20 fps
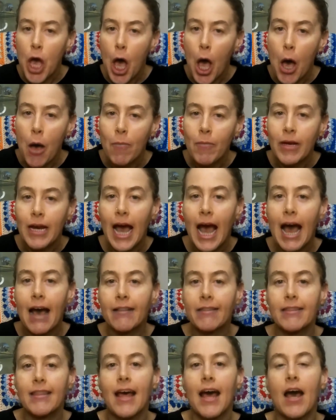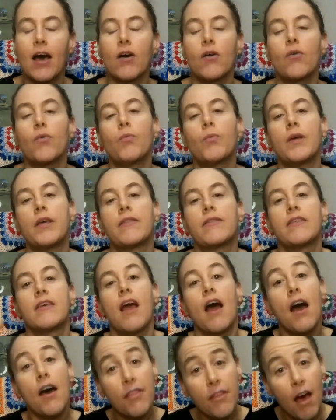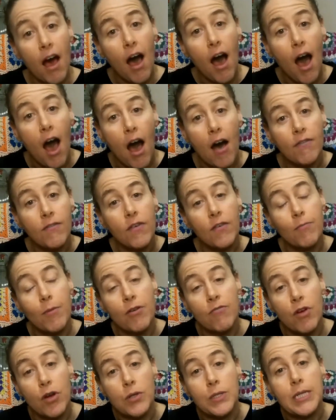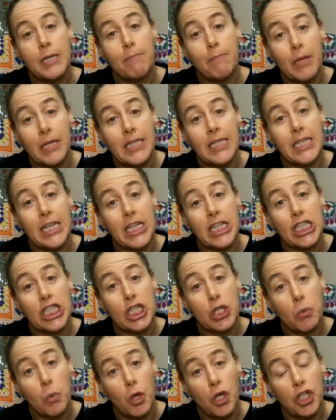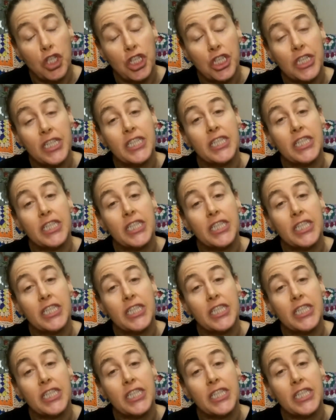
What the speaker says: yum. And I had that with the other half of my roasted butternut squash.